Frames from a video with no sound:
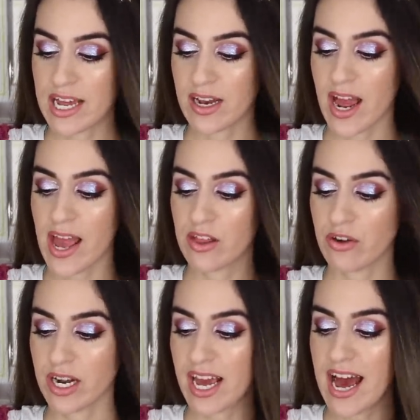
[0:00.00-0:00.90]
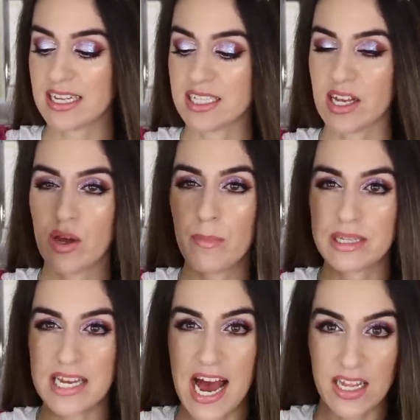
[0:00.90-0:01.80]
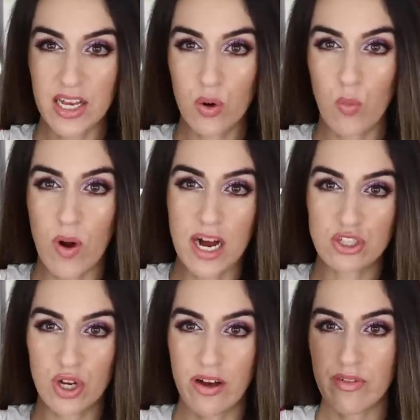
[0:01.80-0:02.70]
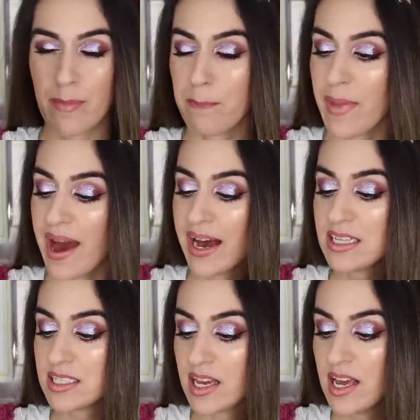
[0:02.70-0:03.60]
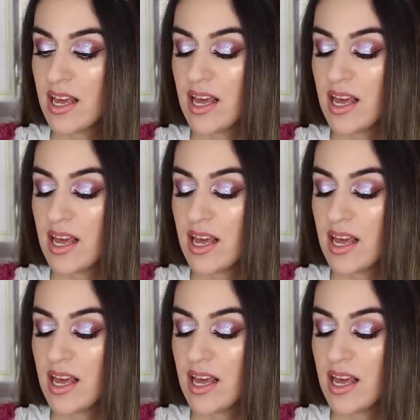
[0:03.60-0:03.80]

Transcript: and hyaluronic acid metallic wash-off mask.